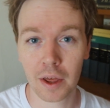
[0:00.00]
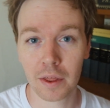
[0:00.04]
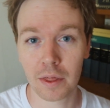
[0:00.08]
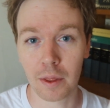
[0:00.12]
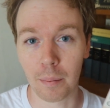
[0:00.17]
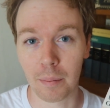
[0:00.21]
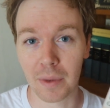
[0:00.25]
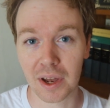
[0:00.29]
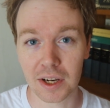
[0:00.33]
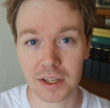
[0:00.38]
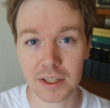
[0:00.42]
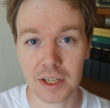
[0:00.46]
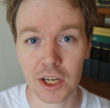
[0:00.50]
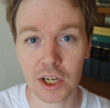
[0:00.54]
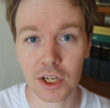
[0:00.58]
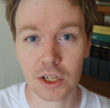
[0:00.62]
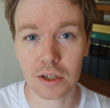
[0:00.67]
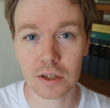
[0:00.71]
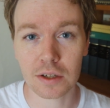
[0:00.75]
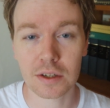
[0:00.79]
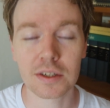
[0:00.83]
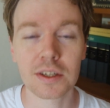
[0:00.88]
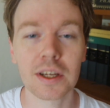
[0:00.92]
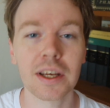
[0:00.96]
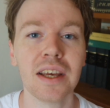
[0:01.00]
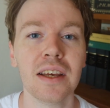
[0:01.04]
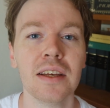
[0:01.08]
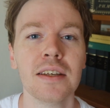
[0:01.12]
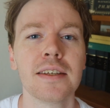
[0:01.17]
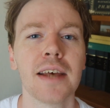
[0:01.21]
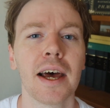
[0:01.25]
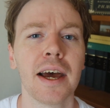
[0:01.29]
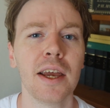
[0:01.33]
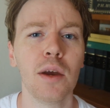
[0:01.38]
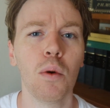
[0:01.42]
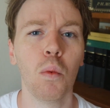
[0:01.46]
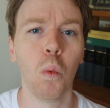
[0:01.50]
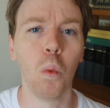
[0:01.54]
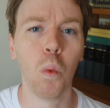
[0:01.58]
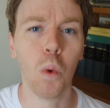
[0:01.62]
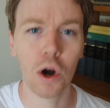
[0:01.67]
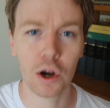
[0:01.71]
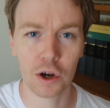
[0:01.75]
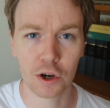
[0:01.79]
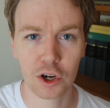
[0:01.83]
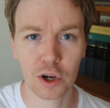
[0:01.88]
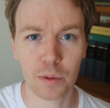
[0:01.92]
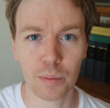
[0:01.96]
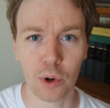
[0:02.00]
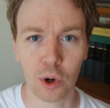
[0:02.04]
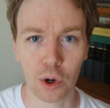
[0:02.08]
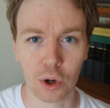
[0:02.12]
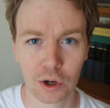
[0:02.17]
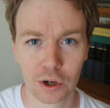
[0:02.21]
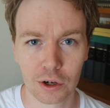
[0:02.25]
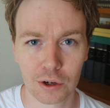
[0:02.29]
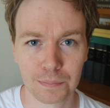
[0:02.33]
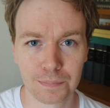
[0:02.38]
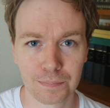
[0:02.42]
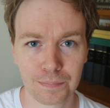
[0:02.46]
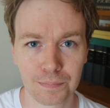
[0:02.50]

The Meditations is a workbook.